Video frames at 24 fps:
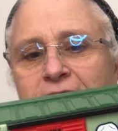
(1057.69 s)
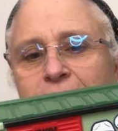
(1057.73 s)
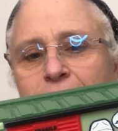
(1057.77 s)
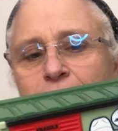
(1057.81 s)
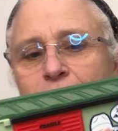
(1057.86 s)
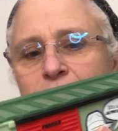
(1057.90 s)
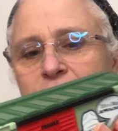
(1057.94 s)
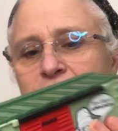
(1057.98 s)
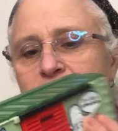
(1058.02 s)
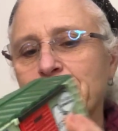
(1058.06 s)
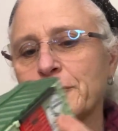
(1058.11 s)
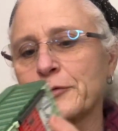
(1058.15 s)

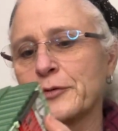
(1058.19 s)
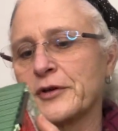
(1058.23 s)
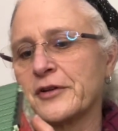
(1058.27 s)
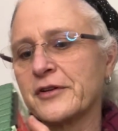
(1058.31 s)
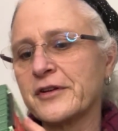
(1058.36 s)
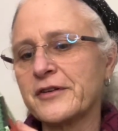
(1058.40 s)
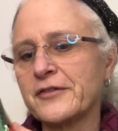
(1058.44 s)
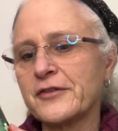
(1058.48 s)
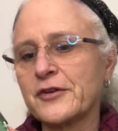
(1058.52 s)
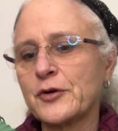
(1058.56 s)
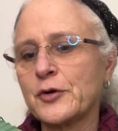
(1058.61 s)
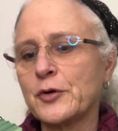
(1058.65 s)
which is
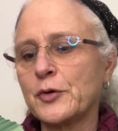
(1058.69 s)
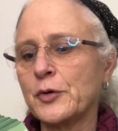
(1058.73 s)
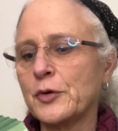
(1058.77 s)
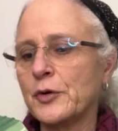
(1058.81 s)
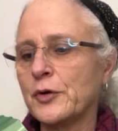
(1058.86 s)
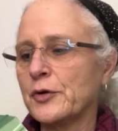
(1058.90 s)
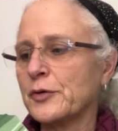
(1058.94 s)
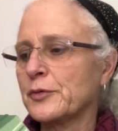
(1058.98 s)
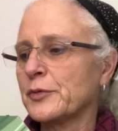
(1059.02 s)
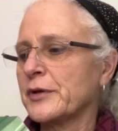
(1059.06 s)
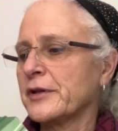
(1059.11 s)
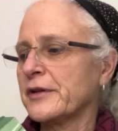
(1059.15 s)
really
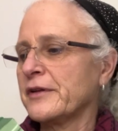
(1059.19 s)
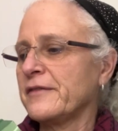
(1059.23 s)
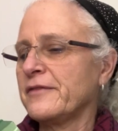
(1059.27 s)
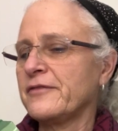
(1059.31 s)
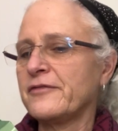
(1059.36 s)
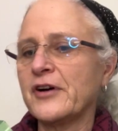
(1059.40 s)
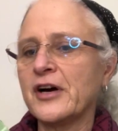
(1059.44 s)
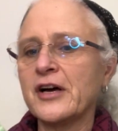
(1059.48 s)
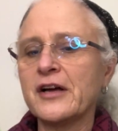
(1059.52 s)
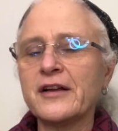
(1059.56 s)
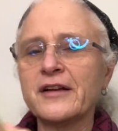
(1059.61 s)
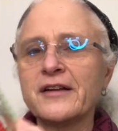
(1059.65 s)
cool, really
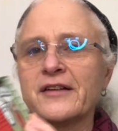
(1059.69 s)
fun.